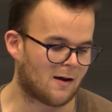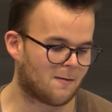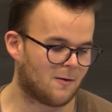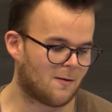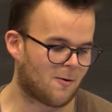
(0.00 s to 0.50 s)

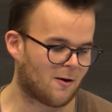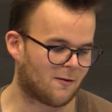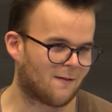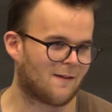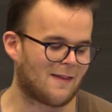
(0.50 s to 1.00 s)
community
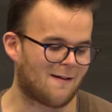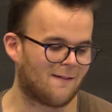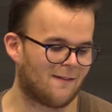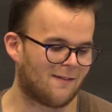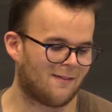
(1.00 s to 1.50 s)
partners that that
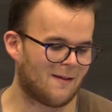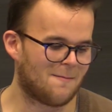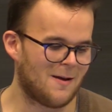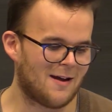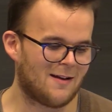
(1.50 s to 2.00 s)
was a
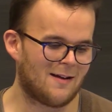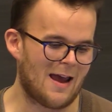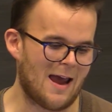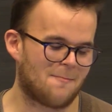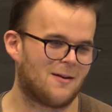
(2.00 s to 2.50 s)
bit
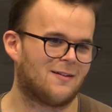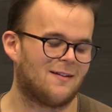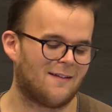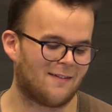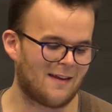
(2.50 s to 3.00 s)

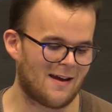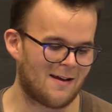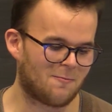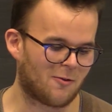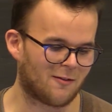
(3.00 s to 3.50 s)
ambitious
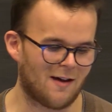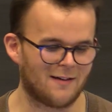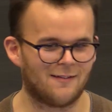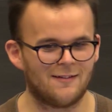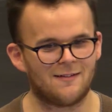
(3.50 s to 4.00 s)
and
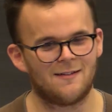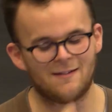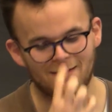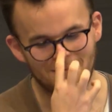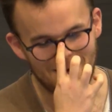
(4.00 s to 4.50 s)
borderline
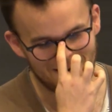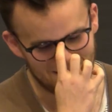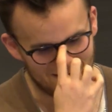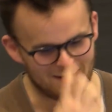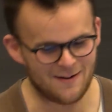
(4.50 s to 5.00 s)
delusional, depending
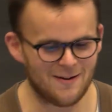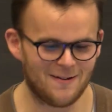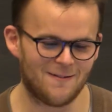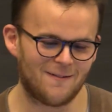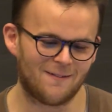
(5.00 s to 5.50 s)
on
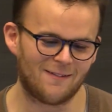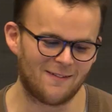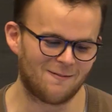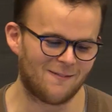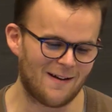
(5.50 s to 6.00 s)
who
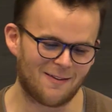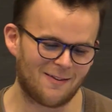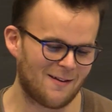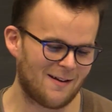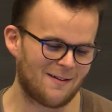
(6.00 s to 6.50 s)
was
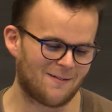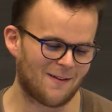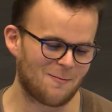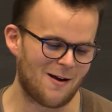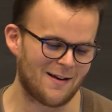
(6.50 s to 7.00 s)
the
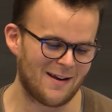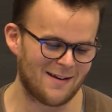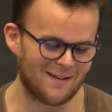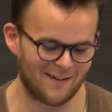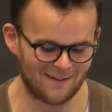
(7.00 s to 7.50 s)

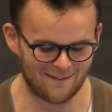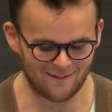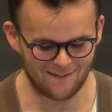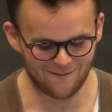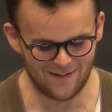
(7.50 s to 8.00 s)
respondent. There are
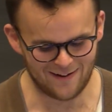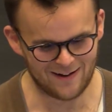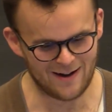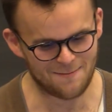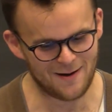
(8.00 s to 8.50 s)
some
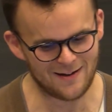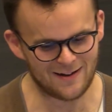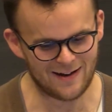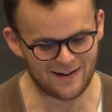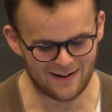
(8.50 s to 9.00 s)
very
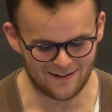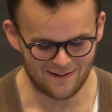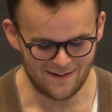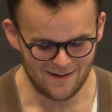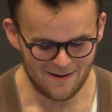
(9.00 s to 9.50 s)
opinionated
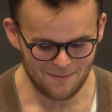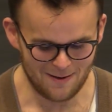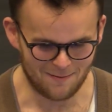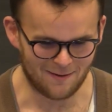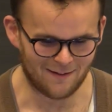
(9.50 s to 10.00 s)

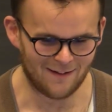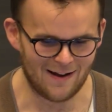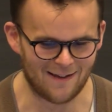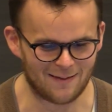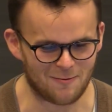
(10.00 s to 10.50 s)
people
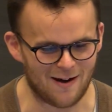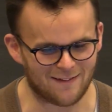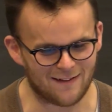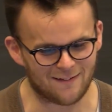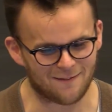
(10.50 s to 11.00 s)
at the
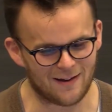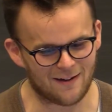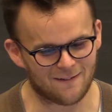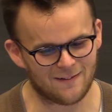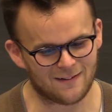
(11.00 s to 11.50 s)
Pride Center up
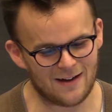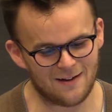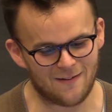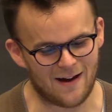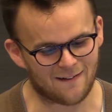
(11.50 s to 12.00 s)
there, which
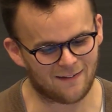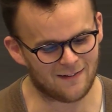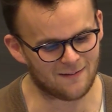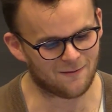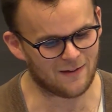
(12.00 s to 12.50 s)
gave
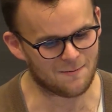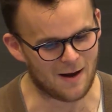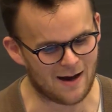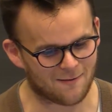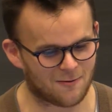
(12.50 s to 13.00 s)
excellent
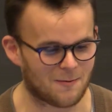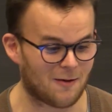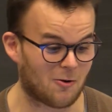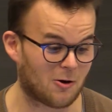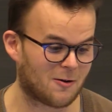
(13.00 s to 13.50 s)
feedback for
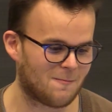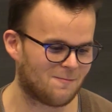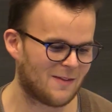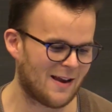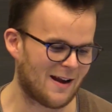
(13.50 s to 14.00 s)
my work,
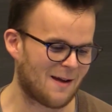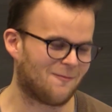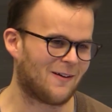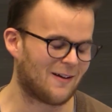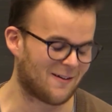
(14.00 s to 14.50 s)
and I
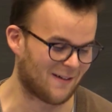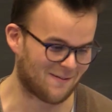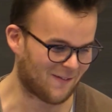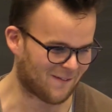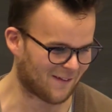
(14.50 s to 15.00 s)
am very
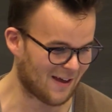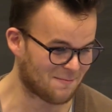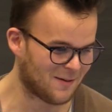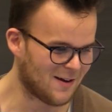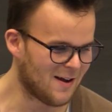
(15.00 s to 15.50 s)
grateful for them.